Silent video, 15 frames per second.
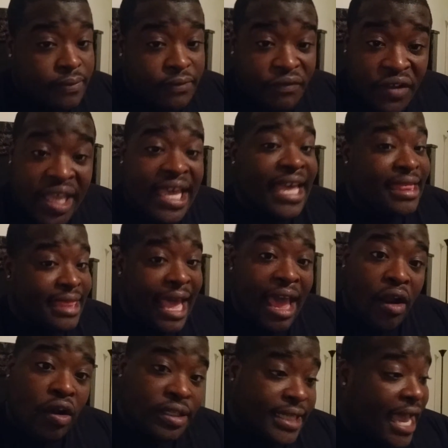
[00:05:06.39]
forget
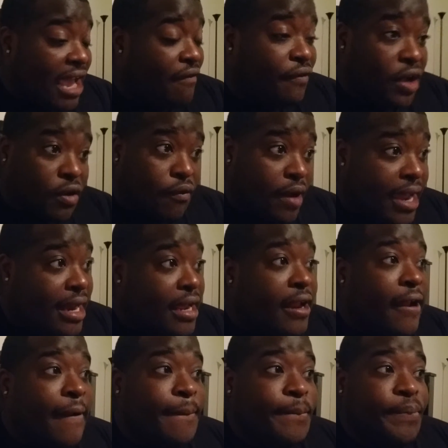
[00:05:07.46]
that or take it for granted.
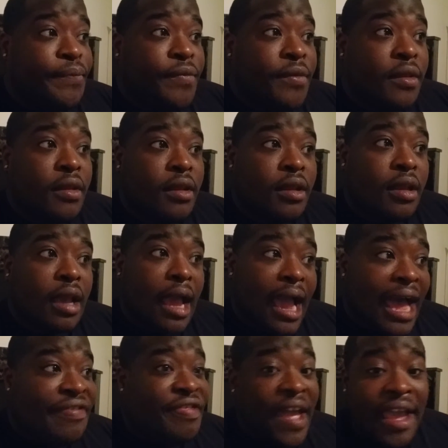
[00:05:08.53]

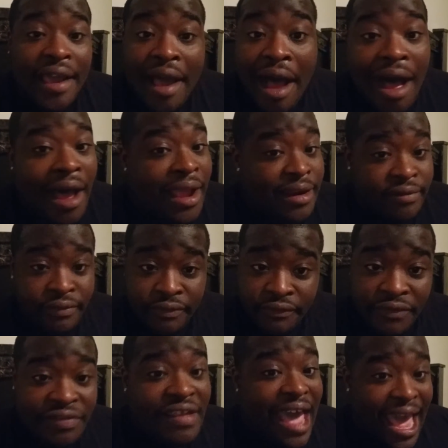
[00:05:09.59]
I thank God
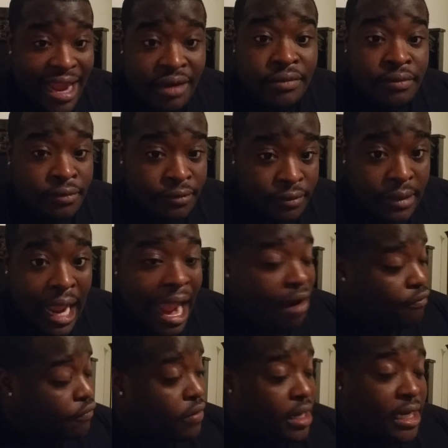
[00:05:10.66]
for that. I
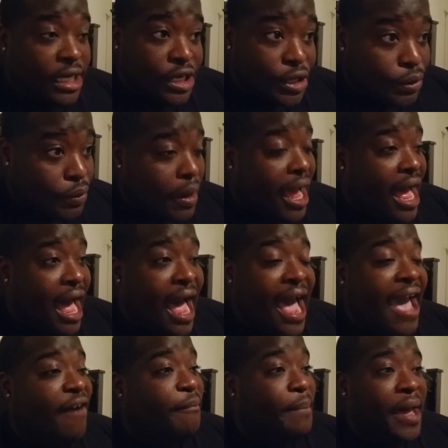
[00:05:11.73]
really do. I
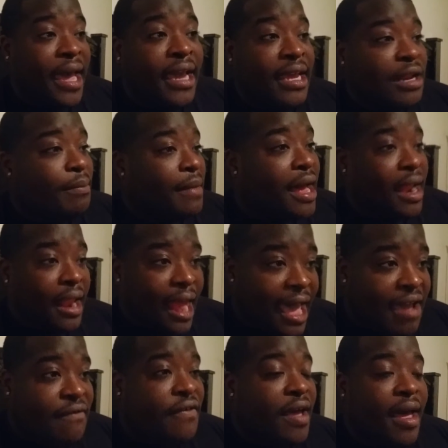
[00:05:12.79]
have pain in my
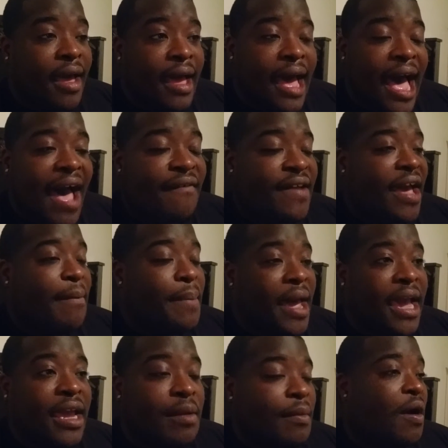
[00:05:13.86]
life. I've had
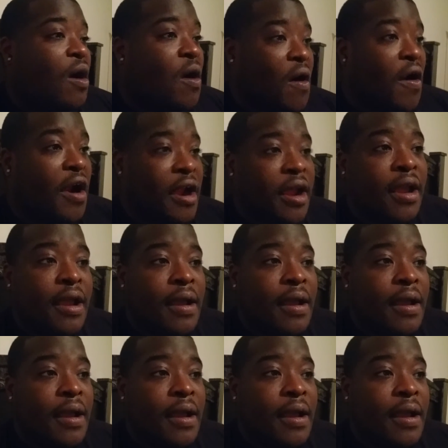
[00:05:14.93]
pain in my heart.